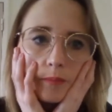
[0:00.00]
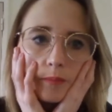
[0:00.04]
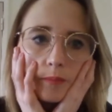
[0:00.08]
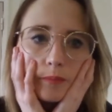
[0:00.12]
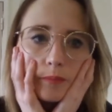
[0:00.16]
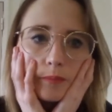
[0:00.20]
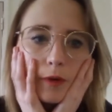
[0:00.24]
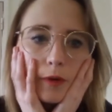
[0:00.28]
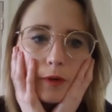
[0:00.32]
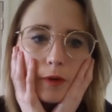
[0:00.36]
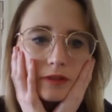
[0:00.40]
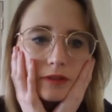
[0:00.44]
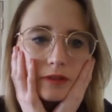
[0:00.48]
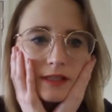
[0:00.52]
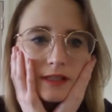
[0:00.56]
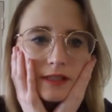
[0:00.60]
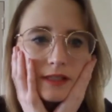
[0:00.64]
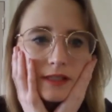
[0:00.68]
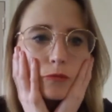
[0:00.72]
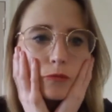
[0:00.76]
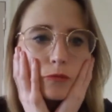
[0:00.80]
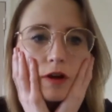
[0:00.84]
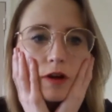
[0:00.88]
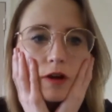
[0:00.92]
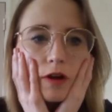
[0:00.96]
books
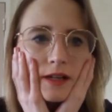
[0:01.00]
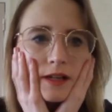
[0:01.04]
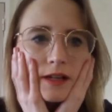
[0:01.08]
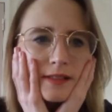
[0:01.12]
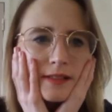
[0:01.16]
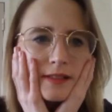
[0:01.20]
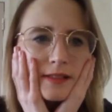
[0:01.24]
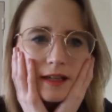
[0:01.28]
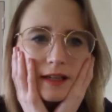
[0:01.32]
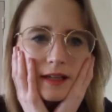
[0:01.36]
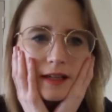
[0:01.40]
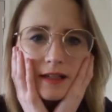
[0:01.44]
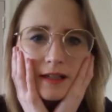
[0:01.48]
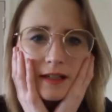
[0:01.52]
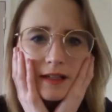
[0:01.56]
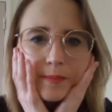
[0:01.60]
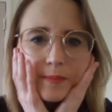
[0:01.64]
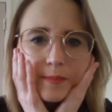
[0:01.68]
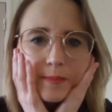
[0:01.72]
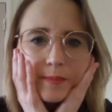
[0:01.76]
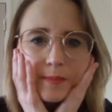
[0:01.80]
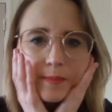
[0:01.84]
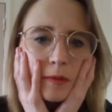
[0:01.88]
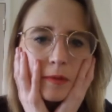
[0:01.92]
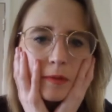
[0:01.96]
and works and his
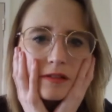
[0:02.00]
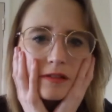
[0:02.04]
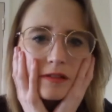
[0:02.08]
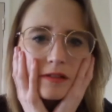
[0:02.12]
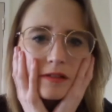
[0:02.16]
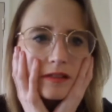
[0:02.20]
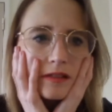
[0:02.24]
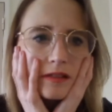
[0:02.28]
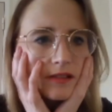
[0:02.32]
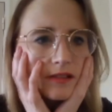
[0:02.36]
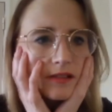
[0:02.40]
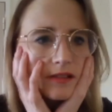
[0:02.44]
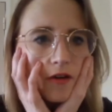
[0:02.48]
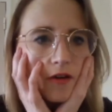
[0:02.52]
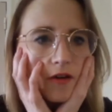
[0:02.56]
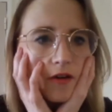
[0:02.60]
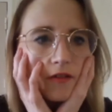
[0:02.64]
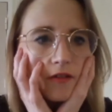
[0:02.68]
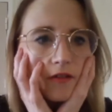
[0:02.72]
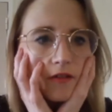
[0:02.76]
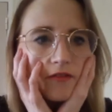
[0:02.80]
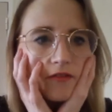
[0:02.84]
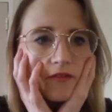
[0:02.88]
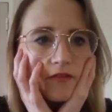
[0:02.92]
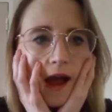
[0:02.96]
papers and
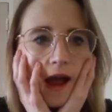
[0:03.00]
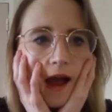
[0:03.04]
stuff.